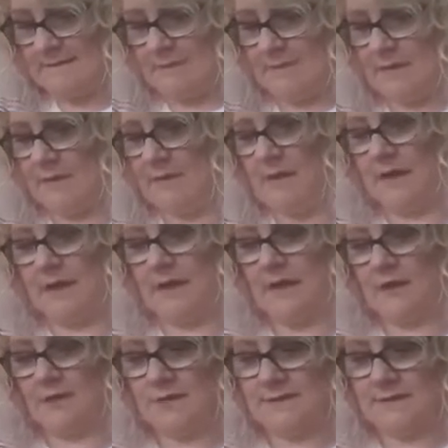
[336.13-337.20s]
And we can
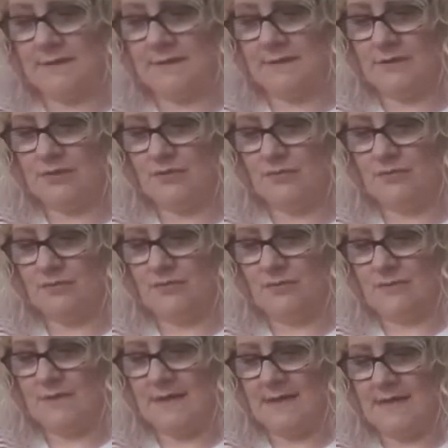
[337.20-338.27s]
cut
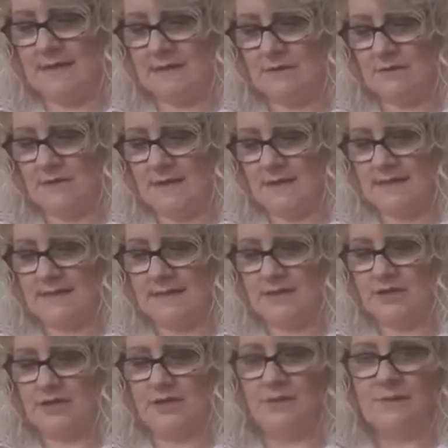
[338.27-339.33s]
straight across. And
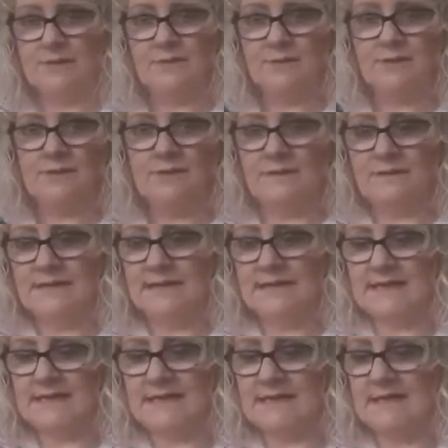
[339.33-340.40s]
you know what's wonderful at
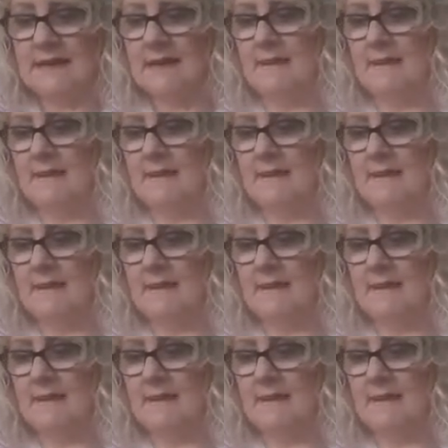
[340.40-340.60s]
this?